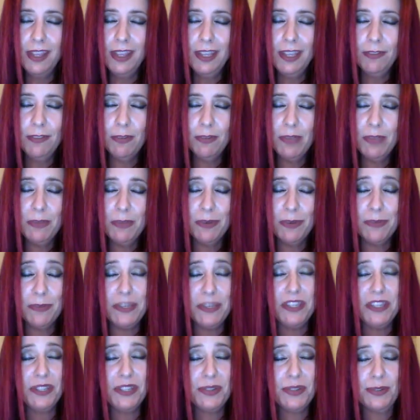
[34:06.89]
When people
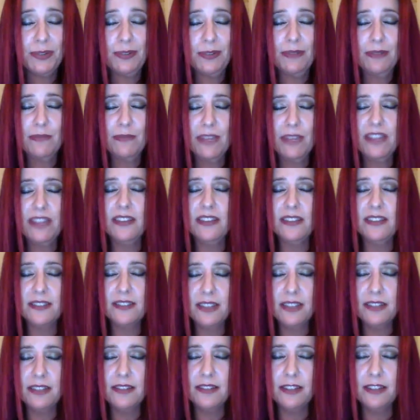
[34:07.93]
meet you, may they
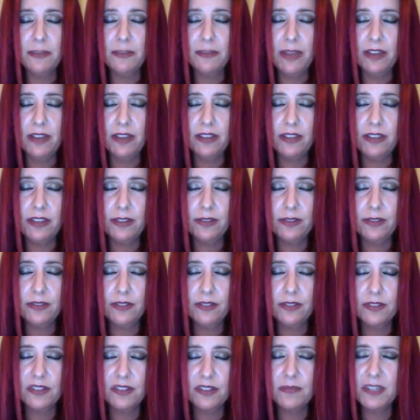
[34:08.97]
sense it about you.
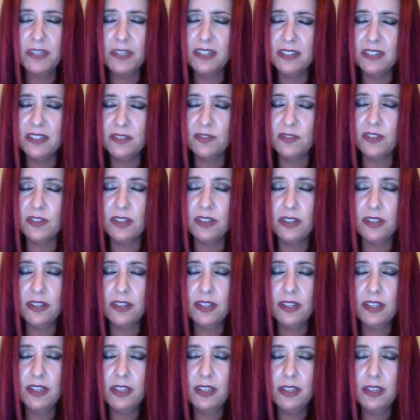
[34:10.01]
There's something different,
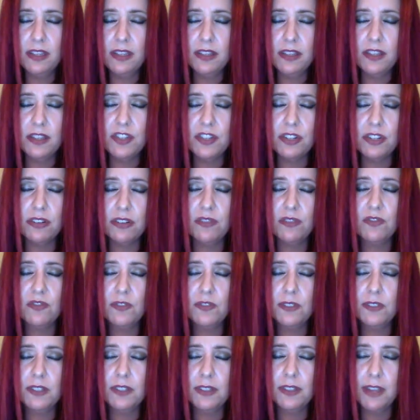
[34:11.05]
that you're in
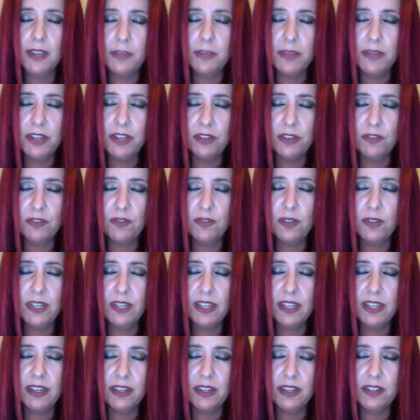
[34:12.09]
full alignment, you're fully
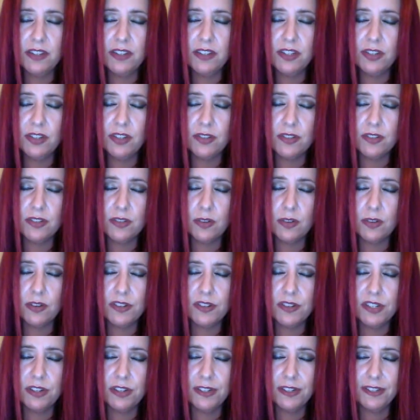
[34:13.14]
connected to your source,
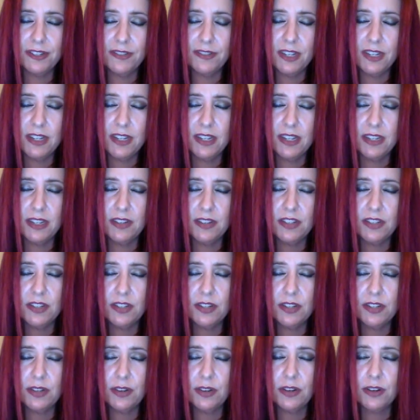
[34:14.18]
to your divinity, and to
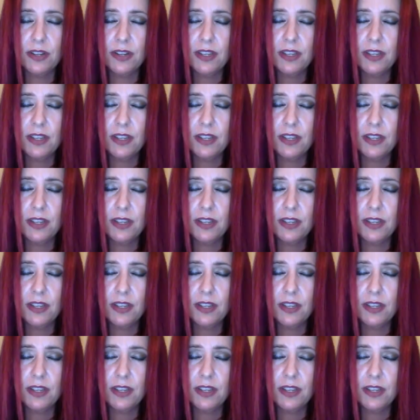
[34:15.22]
your